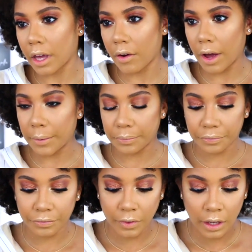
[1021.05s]
Okay.
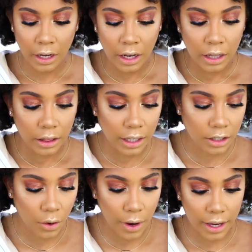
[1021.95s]

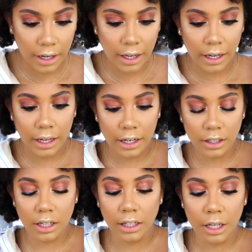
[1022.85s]
Let's go ahead and get
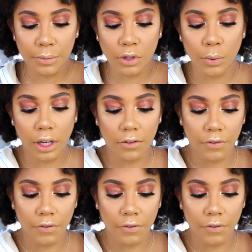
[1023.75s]
into lips so we can